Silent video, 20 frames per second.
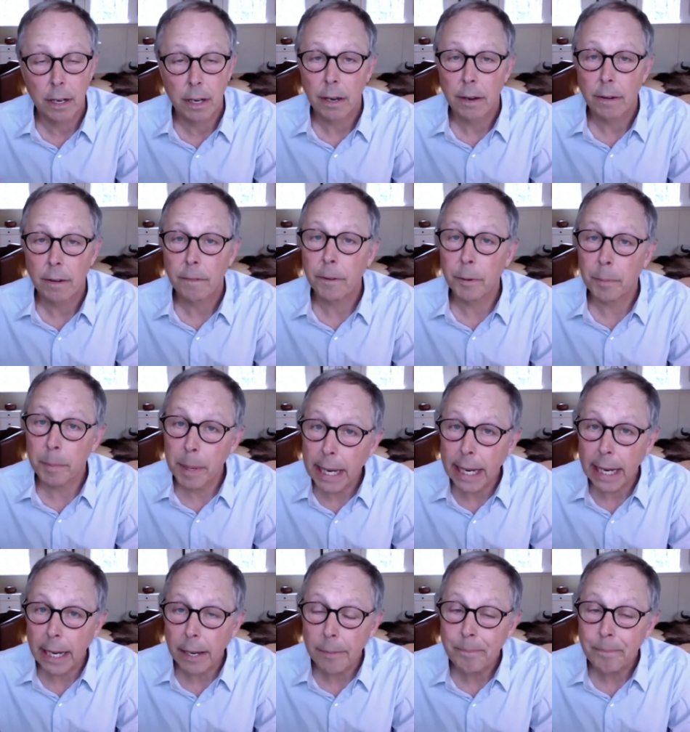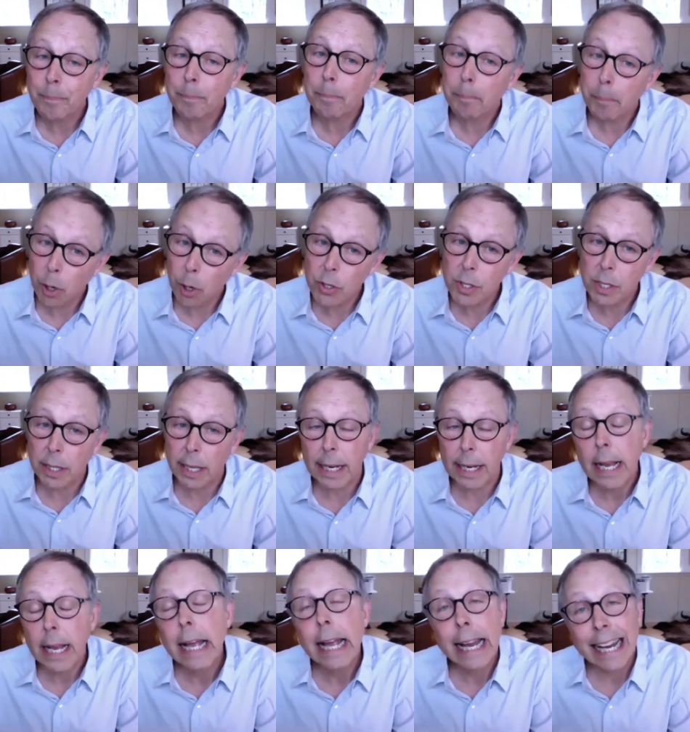For me, personally,
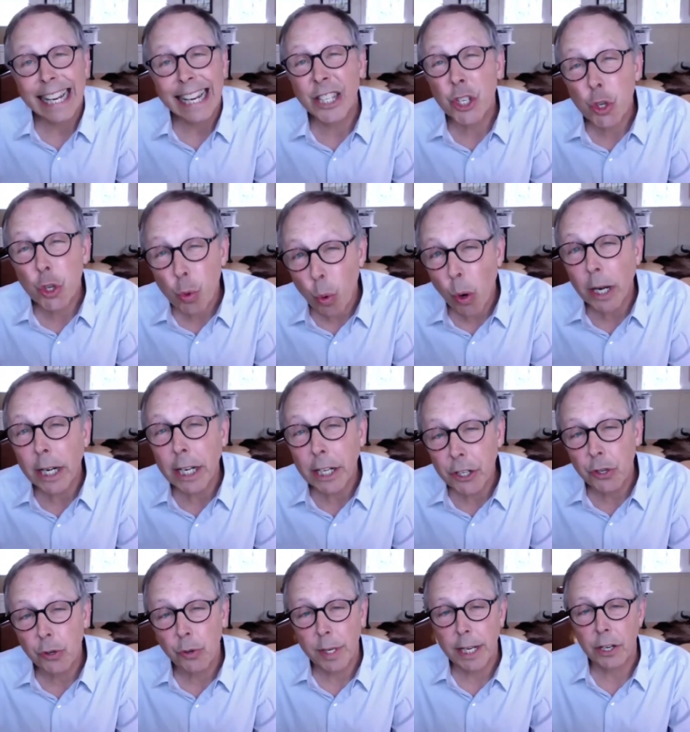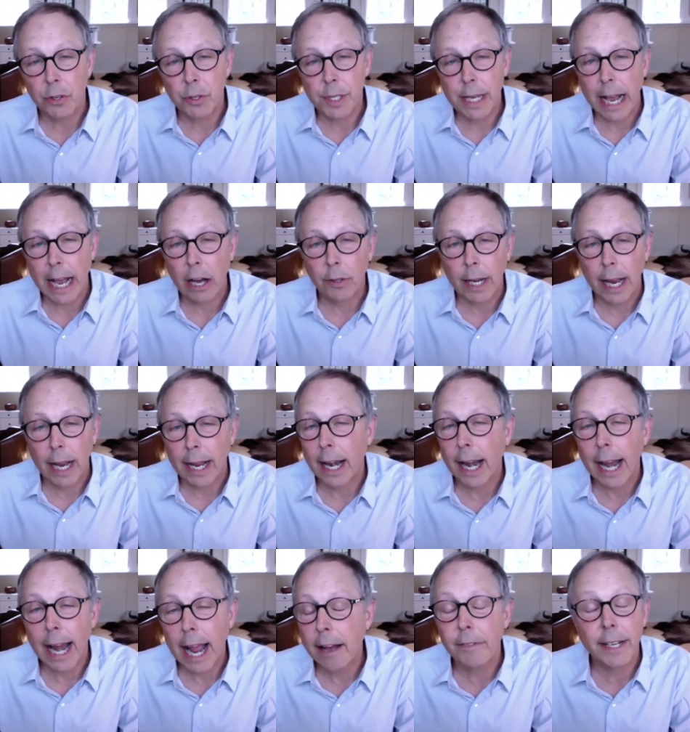it's 22 years out and I
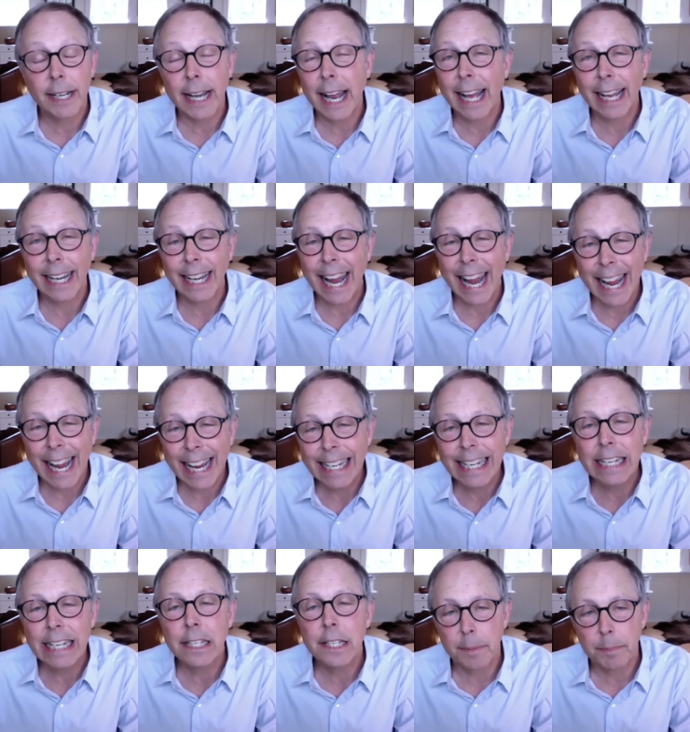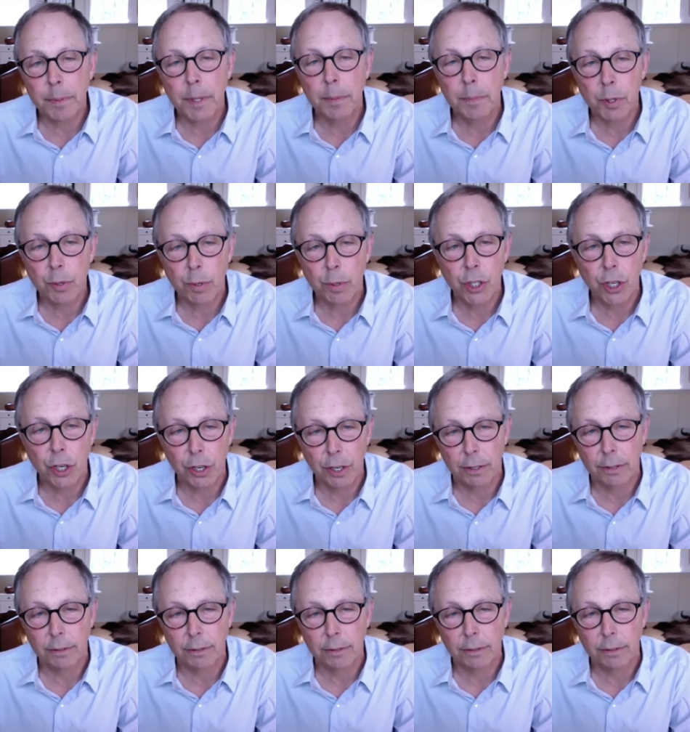haven't had any symptoms return.